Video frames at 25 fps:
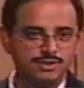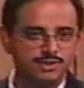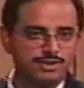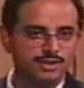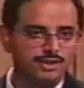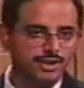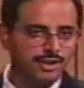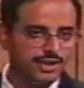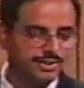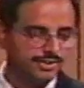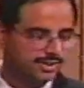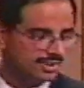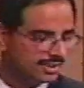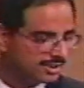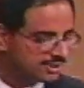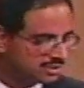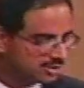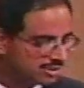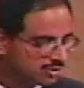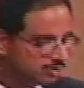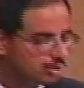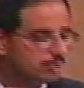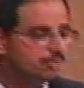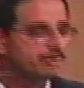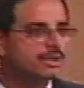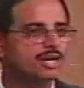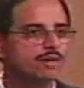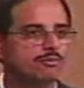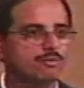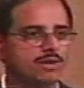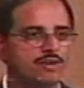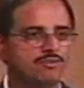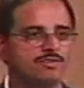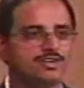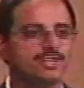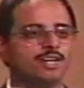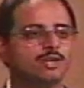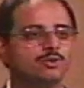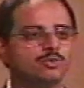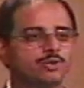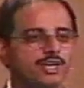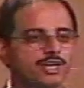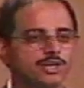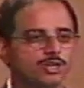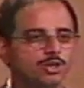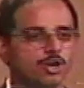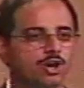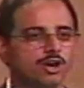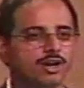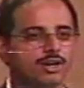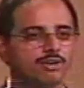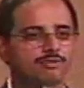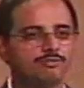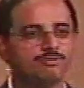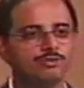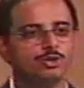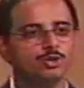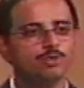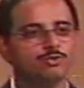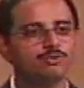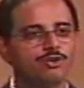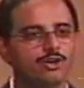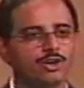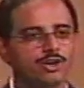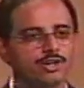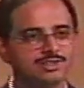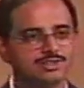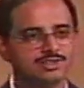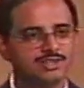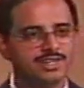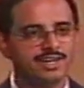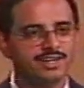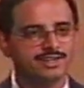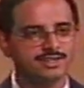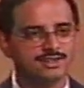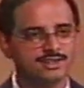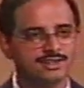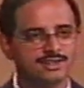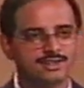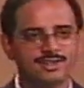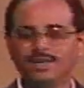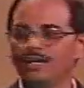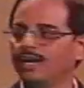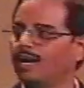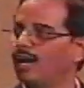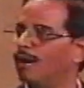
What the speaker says: And this will become evident when I talk few foils later